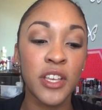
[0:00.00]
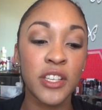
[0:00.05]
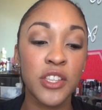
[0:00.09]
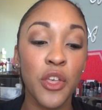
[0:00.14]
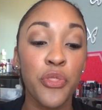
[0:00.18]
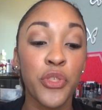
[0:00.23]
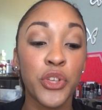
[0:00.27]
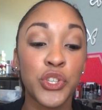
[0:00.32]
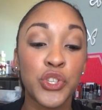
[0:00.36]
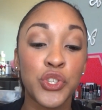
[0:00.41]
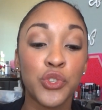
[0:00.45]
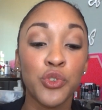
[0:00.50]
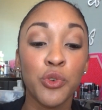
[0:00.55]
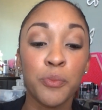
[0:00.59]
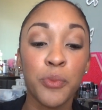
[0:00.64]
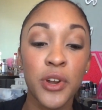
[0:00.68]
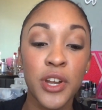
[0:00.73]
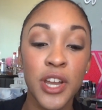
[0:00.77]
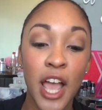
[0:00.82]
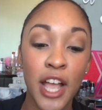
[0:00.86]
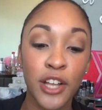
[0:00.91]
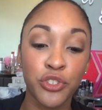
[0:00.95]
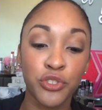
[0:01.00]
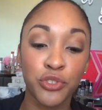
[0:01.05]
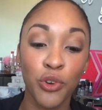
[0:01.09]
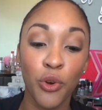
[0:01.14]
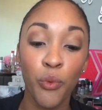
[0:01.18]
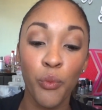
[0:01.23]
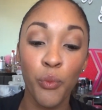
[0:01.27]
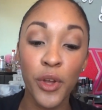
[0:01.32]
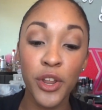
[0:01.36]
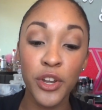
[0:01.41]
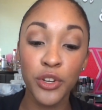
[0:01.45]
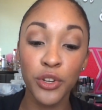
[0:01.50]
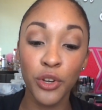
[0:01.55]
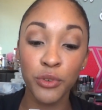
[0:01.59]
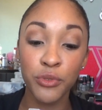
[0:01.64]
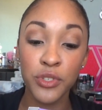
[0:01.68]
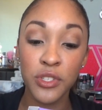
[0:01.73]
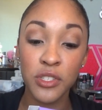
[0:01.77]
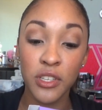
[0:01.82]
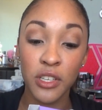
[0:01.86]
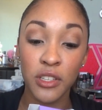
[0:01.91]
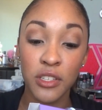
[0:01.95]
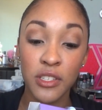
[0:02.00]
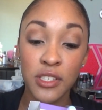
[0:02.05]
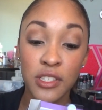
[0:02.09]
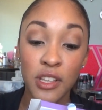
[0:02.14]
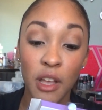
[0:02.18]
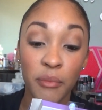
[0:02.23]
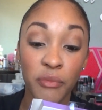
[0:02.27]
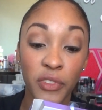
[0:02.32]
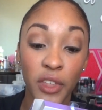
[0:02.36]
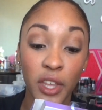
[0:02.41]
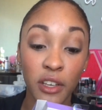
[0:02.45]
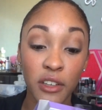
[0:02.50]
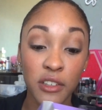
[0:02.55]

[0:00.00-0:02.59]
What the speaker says: Supernatural Windows to the something,